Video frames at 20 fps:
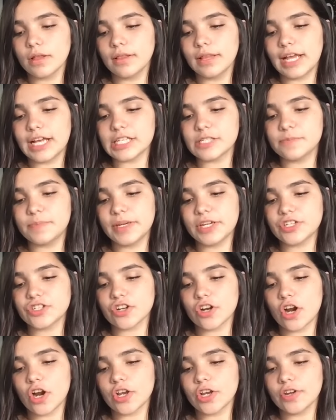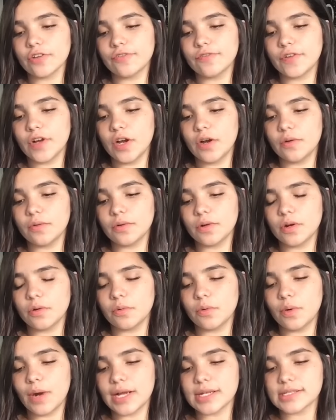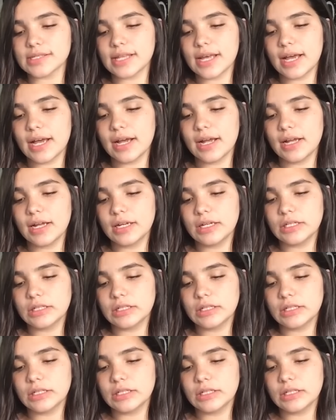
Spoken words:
Last picture on your phone. Oh, who asked that?